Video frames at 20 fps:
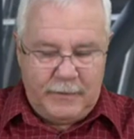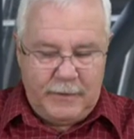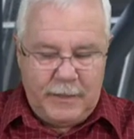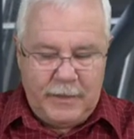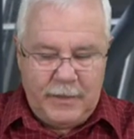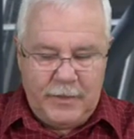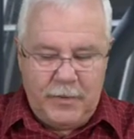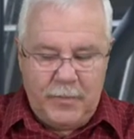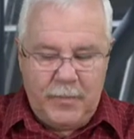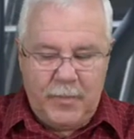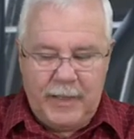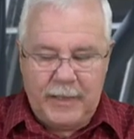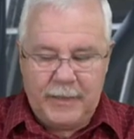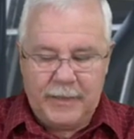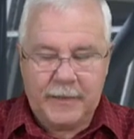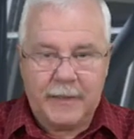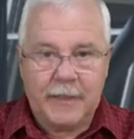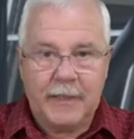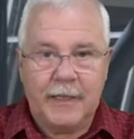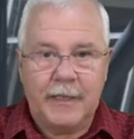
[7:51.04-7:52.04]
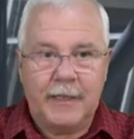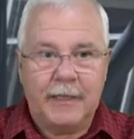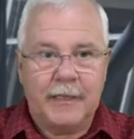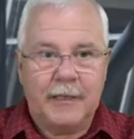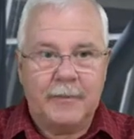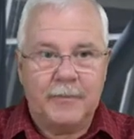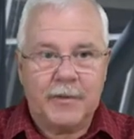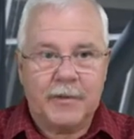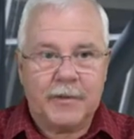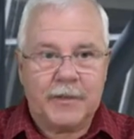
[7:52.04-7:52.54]
aeroplanes here, and
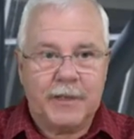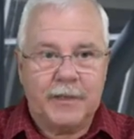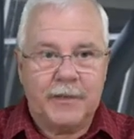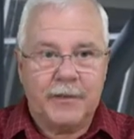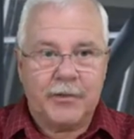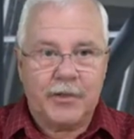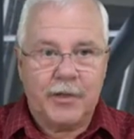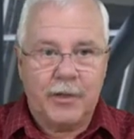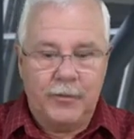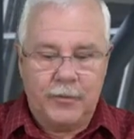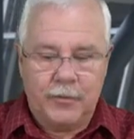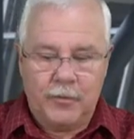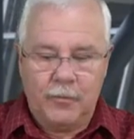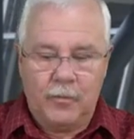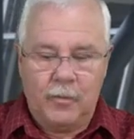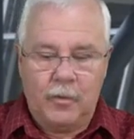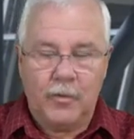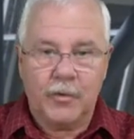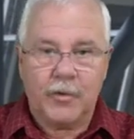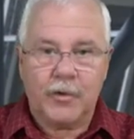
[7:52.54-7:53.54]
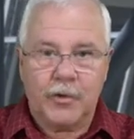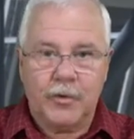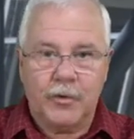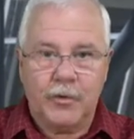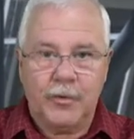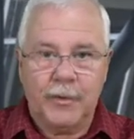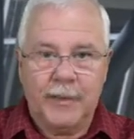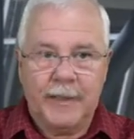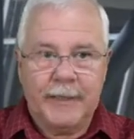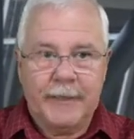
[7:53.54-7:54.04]
I'm just going to show it towards
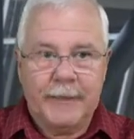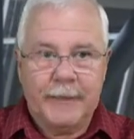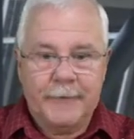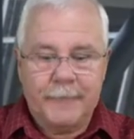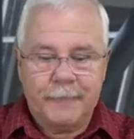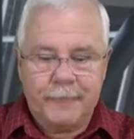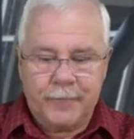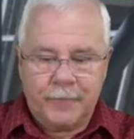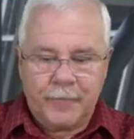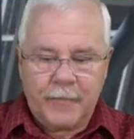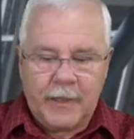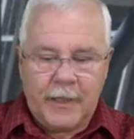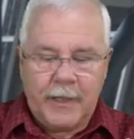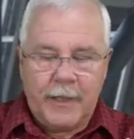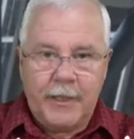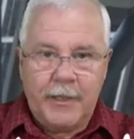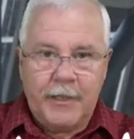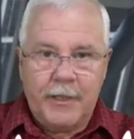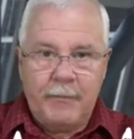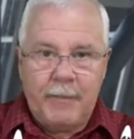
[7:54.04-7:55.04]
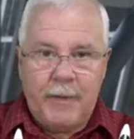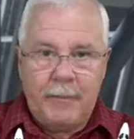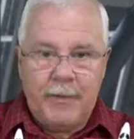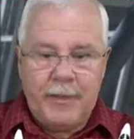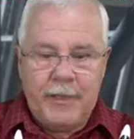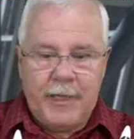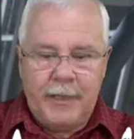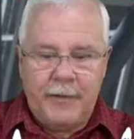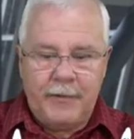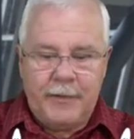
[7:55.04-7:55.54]
you.
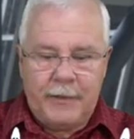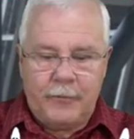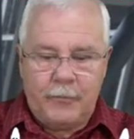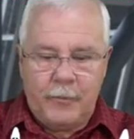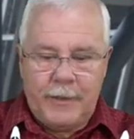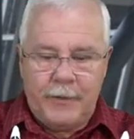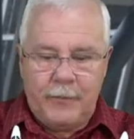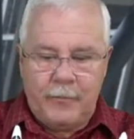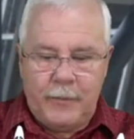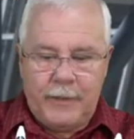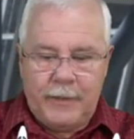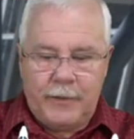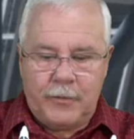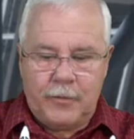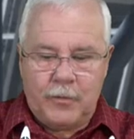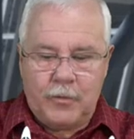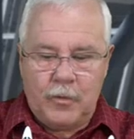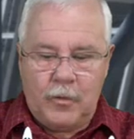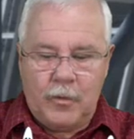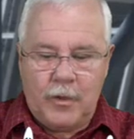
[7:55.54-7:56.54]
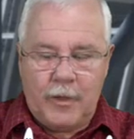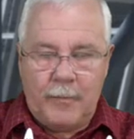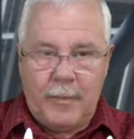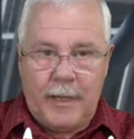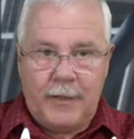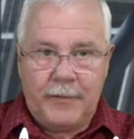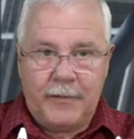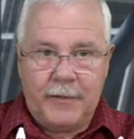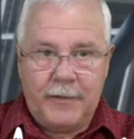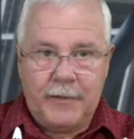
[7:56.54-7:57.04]
Remember now that when we talk
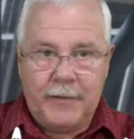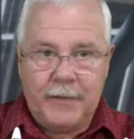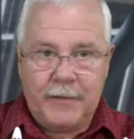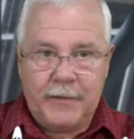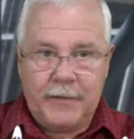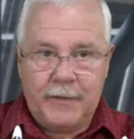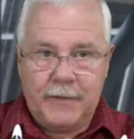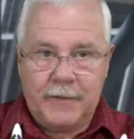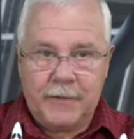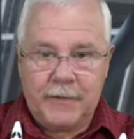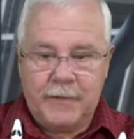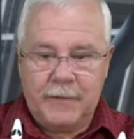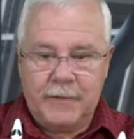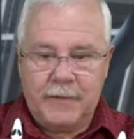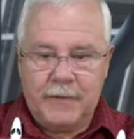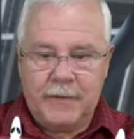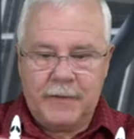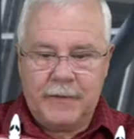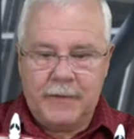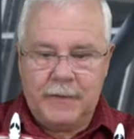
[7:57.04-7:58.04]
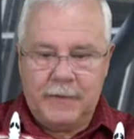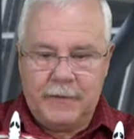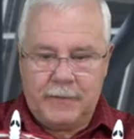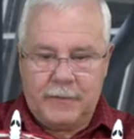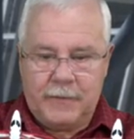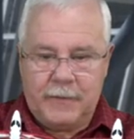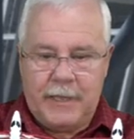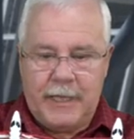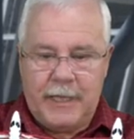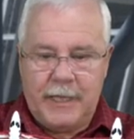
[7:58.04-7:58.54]
about the distance, this
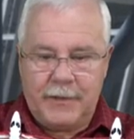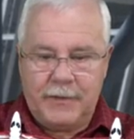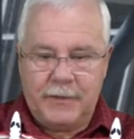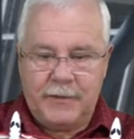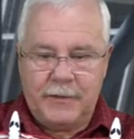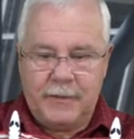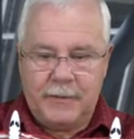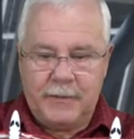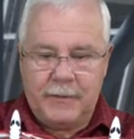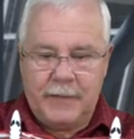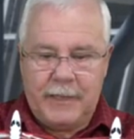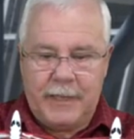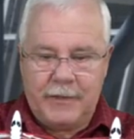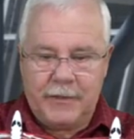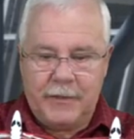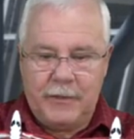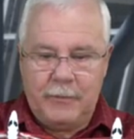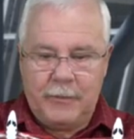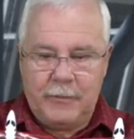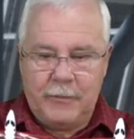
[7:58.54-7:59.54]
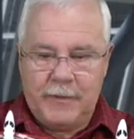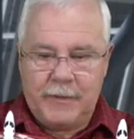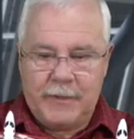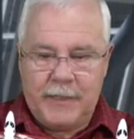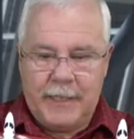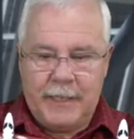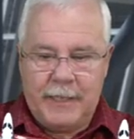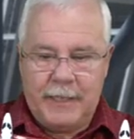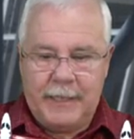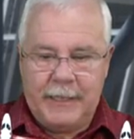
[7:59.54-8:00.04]
is actually what we're
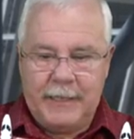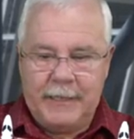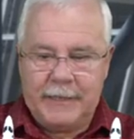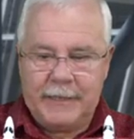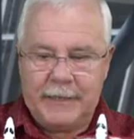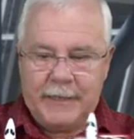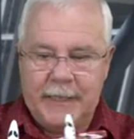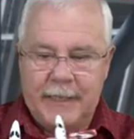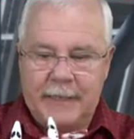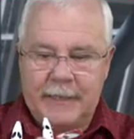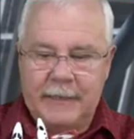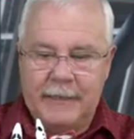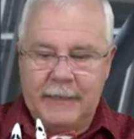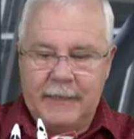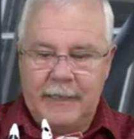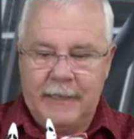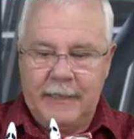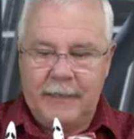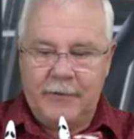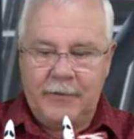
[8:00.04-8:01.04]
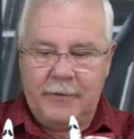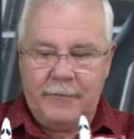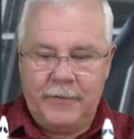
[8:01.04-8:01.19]
saying is that the length of